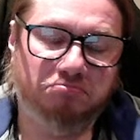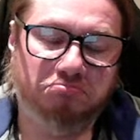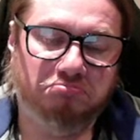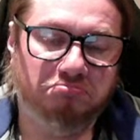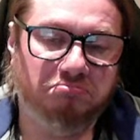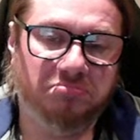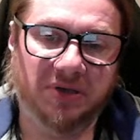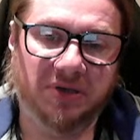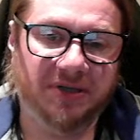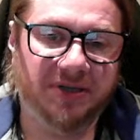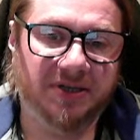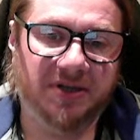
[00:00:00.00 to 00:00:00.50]

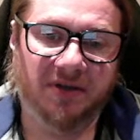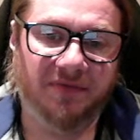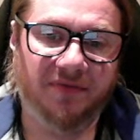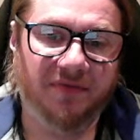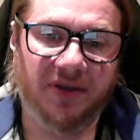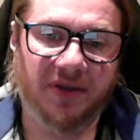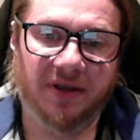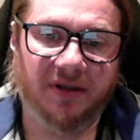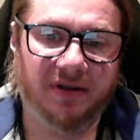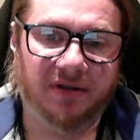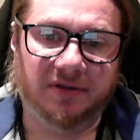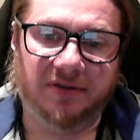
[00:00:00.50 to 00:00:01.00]
There's
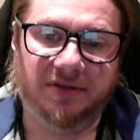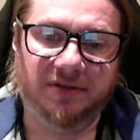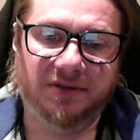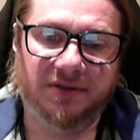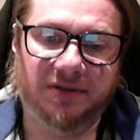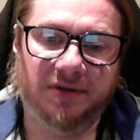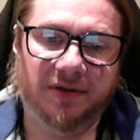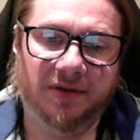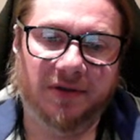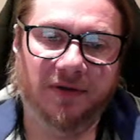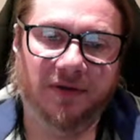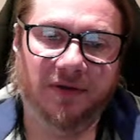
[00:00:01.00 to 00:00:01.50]
nothing else.
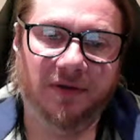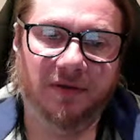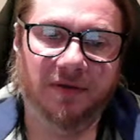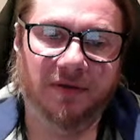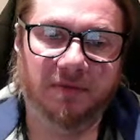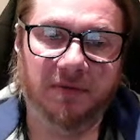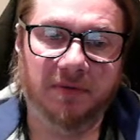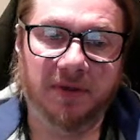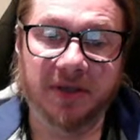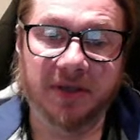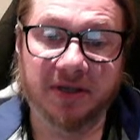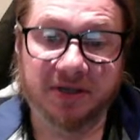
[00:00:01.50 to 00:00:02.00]

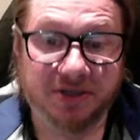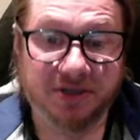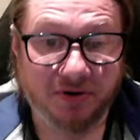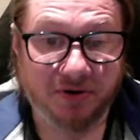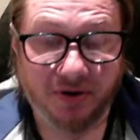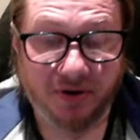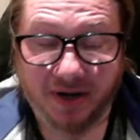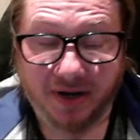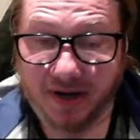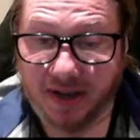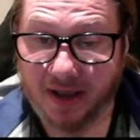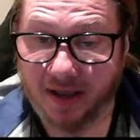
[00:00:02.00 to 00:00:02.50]
Is there
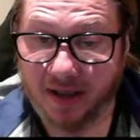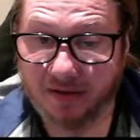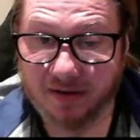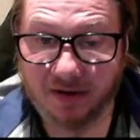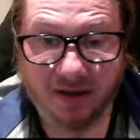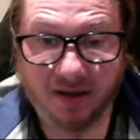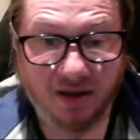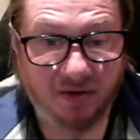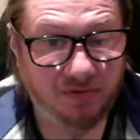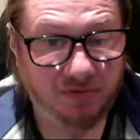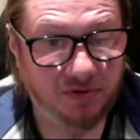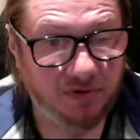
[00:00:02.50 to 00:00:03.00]
any other
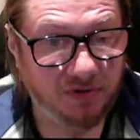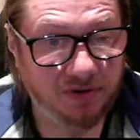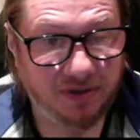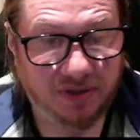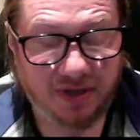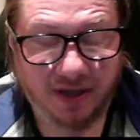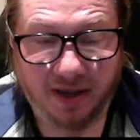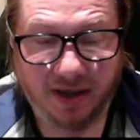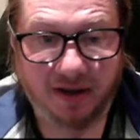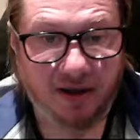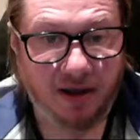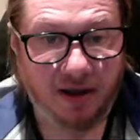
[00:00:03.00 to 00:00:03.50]

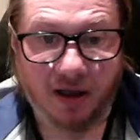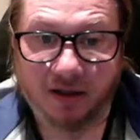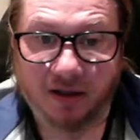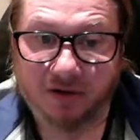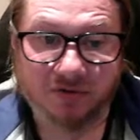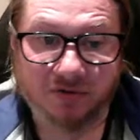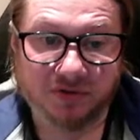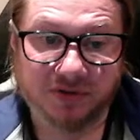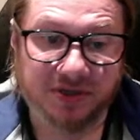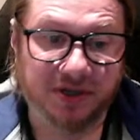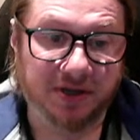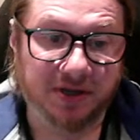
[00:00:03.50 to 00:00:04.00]
counterattack? I
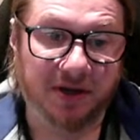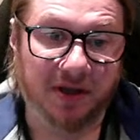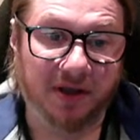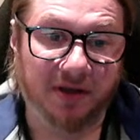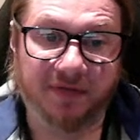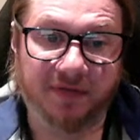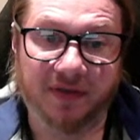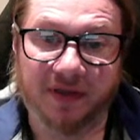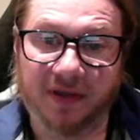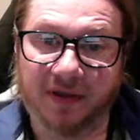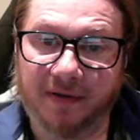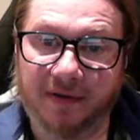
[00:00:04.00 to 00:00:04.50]
don't see
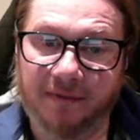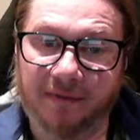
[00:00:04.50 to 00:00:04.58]
nothing.